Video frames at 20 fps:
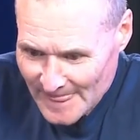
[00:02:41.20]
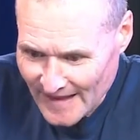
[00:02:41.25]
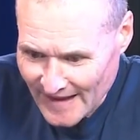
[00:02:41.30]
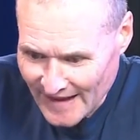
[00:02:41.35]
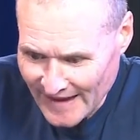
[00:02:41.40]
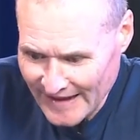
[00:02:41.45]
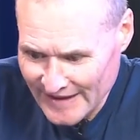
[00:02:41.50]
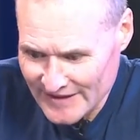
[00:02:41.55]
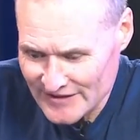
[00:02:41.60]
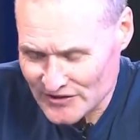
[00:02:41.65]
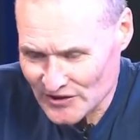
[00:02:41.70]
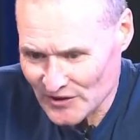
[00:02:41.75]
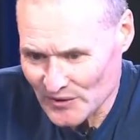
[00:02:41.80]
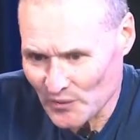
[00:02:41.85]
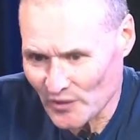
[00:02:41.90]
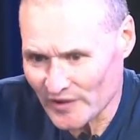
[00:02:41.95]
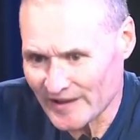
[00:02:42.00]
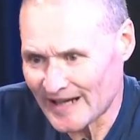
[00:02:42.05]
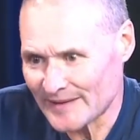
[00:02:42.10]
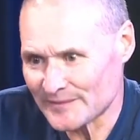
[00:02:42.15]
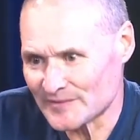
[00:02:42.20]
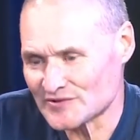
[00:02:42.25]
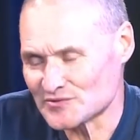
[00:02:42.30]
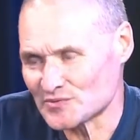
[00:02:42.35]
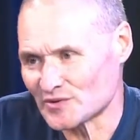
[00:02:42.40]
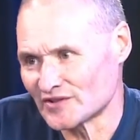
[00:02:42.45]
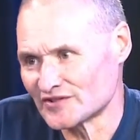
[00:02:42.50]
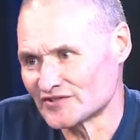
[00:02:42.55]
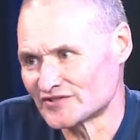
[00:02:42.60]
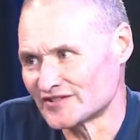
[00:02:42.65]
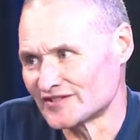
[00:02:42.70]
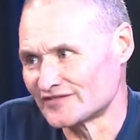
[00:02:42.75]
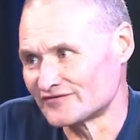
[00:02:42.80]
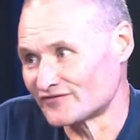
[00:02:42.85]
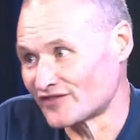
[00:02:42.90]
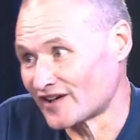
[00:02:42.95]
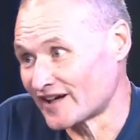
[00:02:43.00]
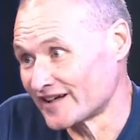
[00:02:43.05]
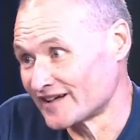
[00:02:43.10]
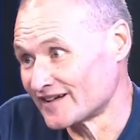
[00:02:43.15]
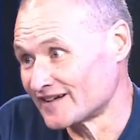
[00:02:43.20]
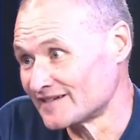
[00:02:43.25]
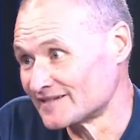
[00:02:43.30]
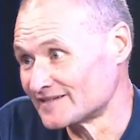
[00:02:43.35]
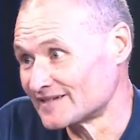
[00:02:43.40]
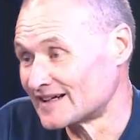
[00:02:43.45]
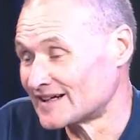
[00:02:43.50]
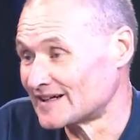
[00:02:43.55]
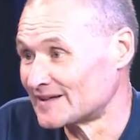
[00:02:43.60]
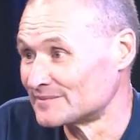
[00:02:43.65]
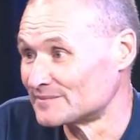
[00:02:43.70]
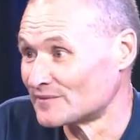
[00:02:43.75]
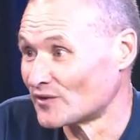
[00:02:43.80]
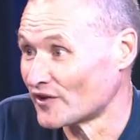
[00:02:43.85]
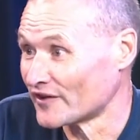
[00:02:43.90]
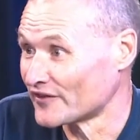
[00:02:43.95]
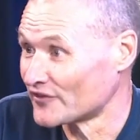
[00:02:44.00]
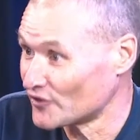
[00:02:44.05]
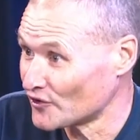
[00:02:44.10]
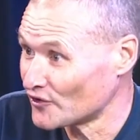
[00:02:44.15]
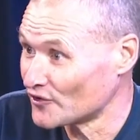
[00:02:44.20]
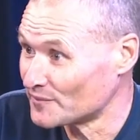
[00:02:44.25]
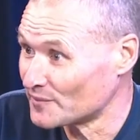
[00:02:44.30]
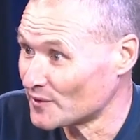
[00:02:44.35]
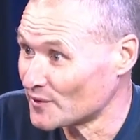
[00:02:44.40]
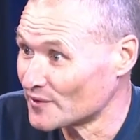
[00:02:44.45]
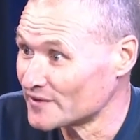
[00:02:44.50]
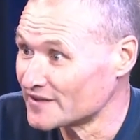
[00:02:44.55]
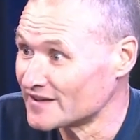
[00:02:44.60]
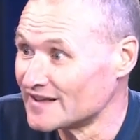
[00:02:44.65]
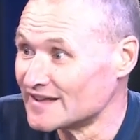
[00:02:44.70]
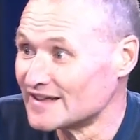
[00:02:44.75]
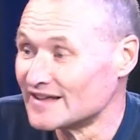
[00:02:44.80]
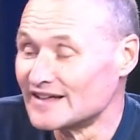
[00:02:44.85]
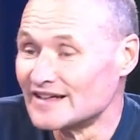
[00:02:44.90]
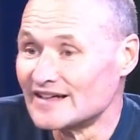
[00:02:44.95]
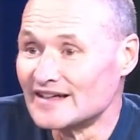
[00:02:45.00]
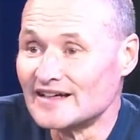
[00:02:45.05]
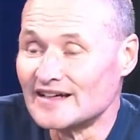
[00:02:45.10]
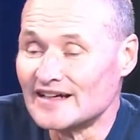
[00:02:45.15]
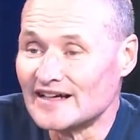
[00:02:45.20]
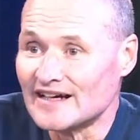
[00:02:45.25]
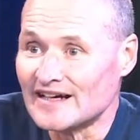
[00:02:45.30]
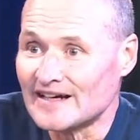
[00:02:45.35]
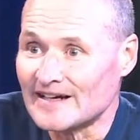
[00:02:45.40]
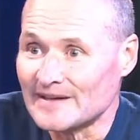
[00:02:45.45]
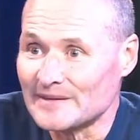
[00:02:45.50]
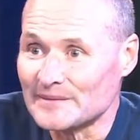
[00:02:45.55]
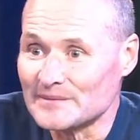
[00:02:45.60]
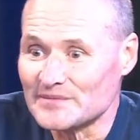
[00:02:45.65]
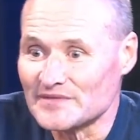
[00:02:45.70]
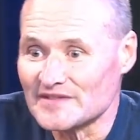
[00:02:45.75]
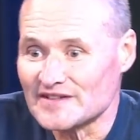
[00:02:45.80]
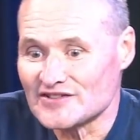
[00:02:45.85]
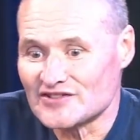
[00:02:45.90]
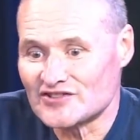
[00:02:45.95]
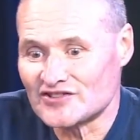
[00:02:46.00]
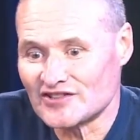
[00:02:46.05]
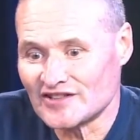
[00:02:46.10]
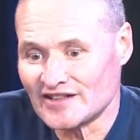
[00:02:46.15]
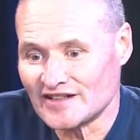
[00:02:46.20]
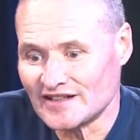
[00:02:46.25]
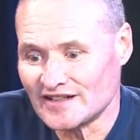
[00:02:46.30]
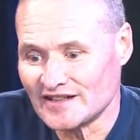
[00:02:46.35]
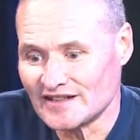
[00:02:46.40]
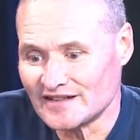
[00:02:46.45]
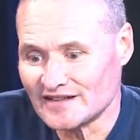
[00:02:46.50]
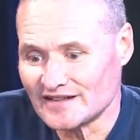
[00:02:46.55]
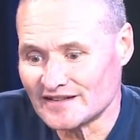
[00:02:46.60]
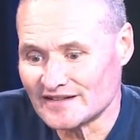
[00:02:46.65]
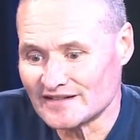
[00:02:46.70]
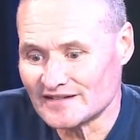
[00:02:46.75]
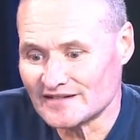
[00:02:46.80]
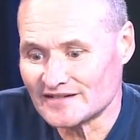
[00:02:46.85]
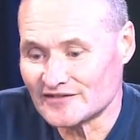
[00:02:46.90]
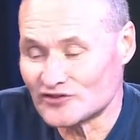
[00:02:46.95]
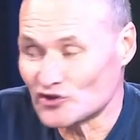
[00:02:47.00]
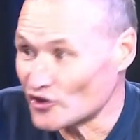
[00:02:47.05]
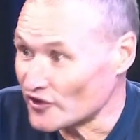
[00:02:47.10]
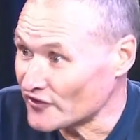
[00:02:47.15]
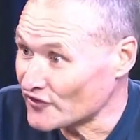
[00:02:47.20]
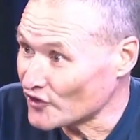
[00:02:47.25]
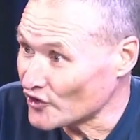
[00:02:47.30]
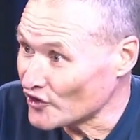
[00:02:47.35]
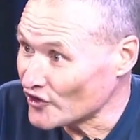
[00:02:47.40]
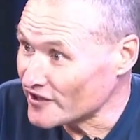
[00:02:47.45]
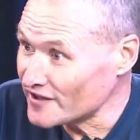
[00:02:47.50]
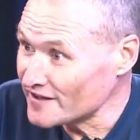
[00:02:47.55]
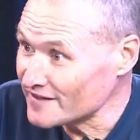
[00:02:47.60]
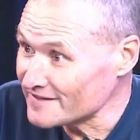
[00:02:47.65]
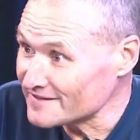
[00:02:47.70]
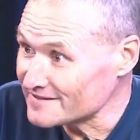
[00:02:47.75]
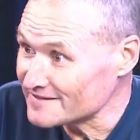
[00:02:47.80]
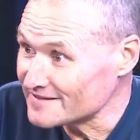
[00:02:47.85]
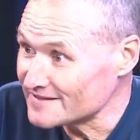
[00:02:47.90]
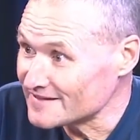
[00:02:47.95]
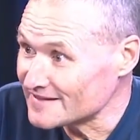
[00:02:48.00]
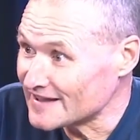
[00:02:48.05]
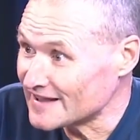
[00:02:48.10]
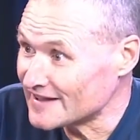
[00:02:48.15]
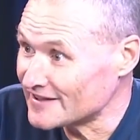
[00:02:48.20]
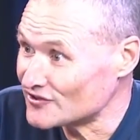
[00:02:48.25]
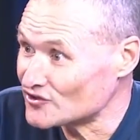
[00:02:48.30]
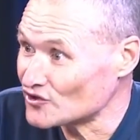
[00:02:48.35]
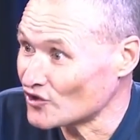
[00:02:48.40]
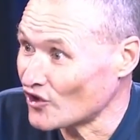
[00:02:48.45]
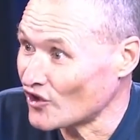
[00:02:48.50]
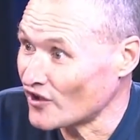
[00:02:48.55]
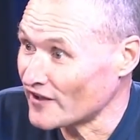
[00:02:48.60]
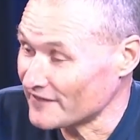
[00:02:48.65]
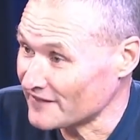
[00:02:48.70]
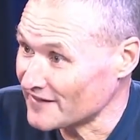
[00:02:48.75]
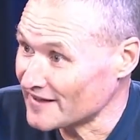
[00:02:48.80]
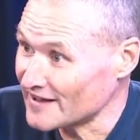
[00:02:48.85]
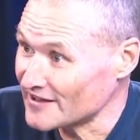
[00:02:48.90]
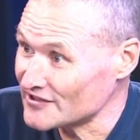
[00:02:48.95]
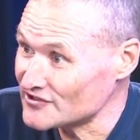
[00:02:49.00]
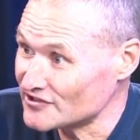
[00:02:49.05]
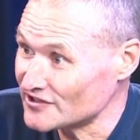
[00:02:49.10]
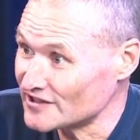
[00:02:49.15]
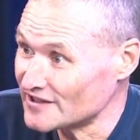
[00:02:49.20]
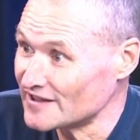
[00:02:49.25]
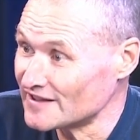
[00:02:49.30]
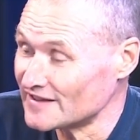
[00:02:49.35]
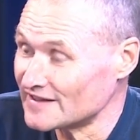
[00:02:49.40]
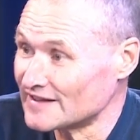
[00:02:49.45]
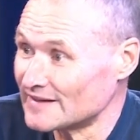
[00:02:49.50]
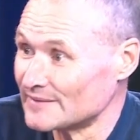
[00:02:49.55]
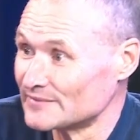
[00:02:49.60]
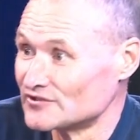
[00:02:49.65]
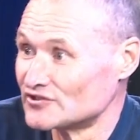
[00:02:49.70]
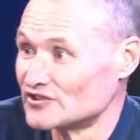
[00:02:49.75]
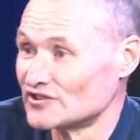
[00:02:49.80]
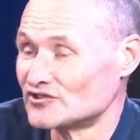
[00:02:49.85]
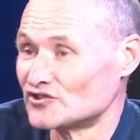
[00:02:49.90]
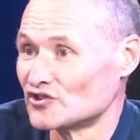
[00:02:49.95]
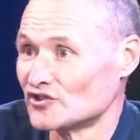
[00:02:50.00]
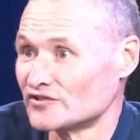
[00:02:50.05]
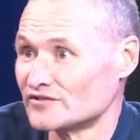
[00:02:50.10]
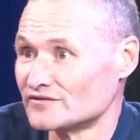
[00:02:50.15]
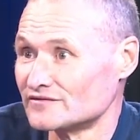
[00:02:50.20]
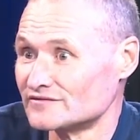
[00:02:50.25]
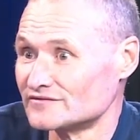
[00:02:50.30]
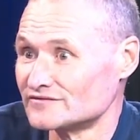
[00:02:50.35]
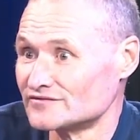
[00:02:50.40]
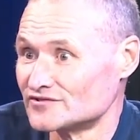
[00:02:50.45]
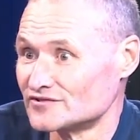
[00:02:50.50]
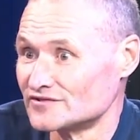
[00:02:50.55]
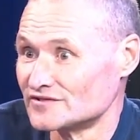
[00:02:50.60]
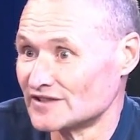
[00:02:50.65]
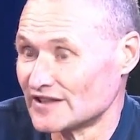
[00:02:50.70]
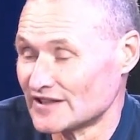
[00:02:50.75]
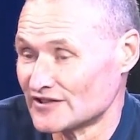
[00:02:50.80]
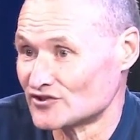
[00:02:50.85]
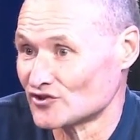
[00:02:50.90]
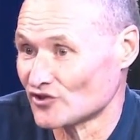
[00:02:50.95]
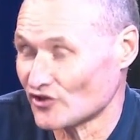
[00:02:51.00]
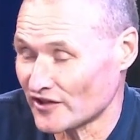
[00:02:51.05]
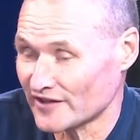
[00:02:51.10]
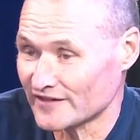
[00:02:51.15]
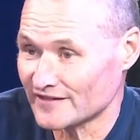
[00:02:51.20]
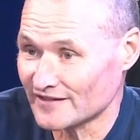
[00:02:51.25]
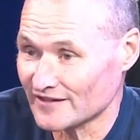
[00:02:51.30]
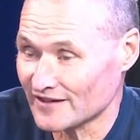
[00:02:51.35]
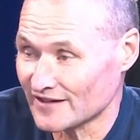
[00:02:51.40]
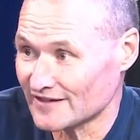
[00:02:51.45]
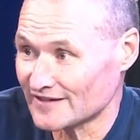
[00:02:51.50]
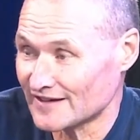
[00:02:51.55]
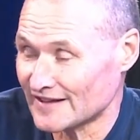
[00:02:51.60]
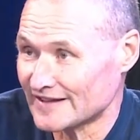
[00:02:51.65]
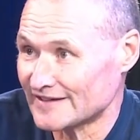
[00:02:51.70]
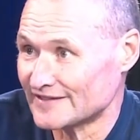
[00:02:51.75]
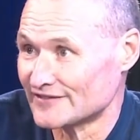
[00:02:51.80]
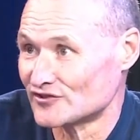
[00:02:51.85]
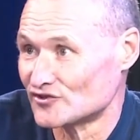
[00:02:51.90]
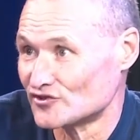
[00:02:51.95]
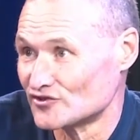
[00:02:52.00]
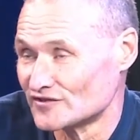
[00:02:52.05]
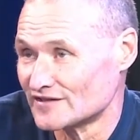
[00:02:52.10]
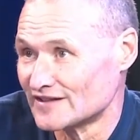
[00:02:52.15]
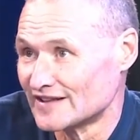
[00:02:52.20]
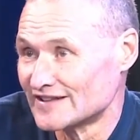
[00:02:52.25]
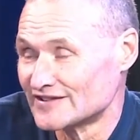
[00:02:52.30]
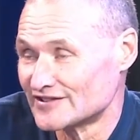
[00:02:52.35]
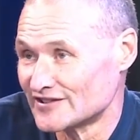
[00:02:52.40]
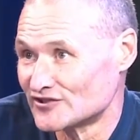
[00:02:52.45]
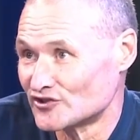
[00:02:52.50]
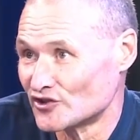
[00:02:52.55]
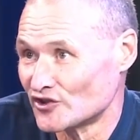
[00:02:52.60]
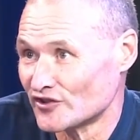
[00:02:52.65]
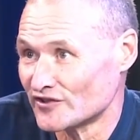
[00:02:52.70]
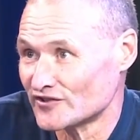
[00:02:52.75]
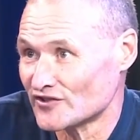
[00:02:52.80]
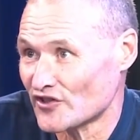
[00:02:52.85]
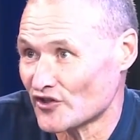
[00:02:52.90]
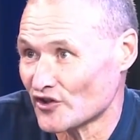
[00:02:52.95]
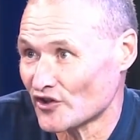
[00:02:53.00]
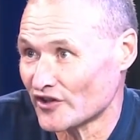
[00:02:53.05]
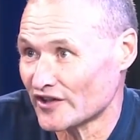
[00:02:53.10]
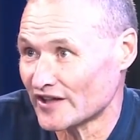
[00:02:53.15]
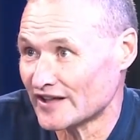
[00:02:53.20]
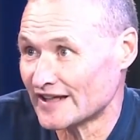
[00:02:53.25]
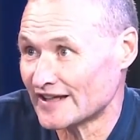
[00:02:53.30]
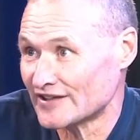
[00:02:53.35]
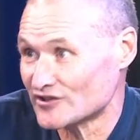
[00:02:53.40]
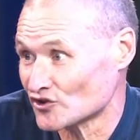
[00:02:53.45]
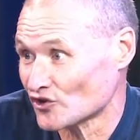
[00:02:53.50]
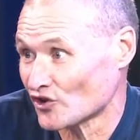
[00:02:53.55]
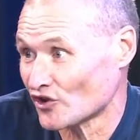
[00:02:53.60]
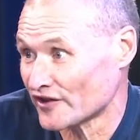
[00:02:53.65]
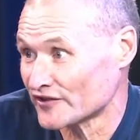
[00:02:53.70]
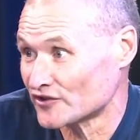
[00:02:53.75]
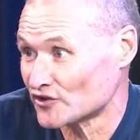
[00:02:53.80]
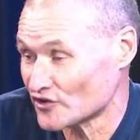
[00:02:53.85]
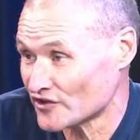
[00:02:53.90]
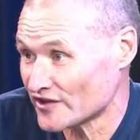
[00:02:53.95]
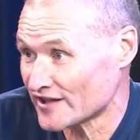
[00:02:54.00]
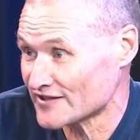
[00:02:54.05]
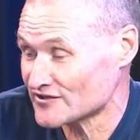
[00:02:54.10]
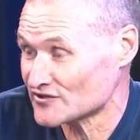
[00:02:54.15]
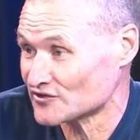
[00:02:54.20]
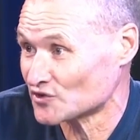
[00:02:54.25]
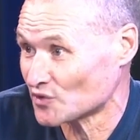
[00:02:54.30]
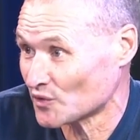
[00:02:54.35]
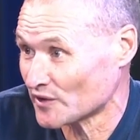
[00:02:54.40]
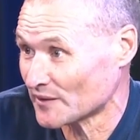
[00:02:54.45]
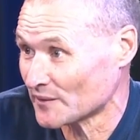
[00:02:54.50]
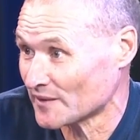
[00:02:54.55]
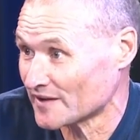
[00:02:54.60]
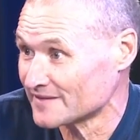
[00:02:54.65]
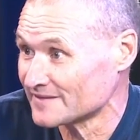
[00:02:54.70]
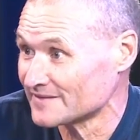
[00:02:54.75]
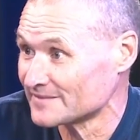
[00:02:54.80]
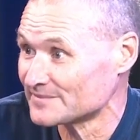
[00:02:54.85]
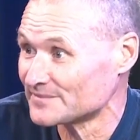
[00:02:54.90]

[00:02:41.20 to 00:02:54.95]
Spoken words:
And so what happens was that Raya, my third born, she turned 30 in July of last year. She turned 30 in July 2021.